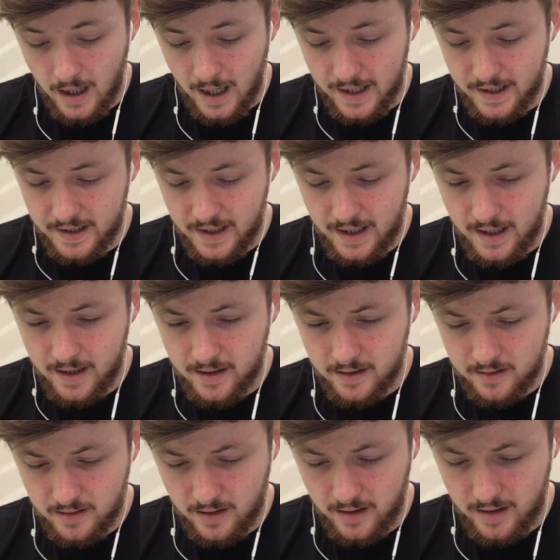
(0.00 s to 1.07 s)
And then
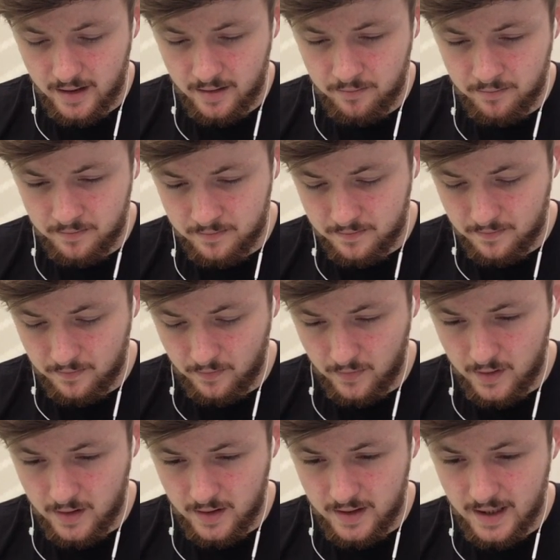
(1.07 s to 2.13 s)
here,
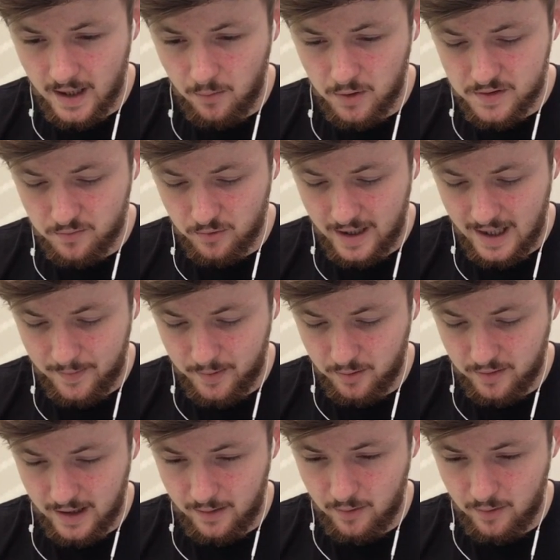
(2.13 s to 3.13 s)
yeah, I wasn't really happy with